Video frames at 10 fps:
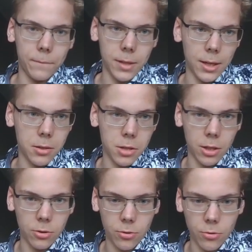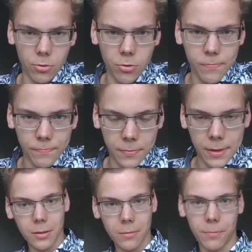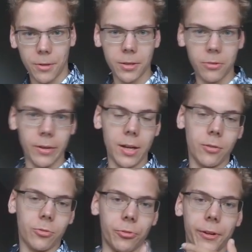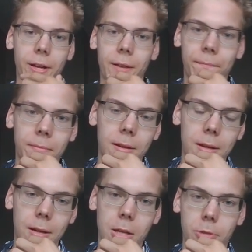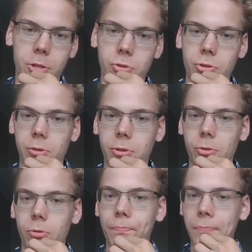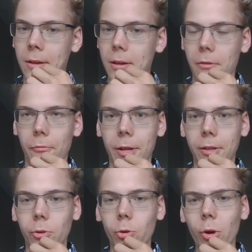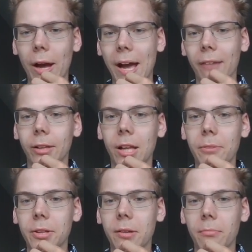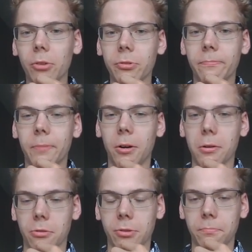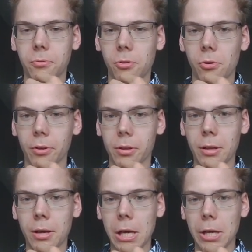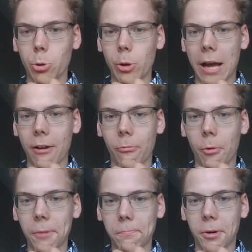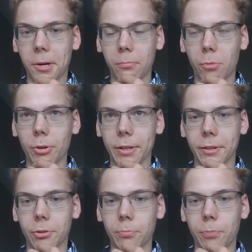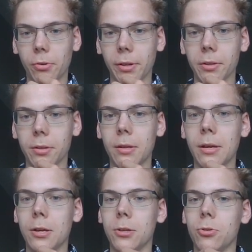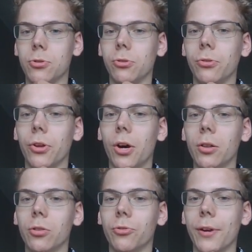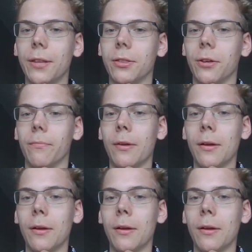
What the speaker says: King c2. Pawn to a3 is what you should do. When you have limited amount of pawns on the board, you have one pawn more than your opponent. You should not trade them.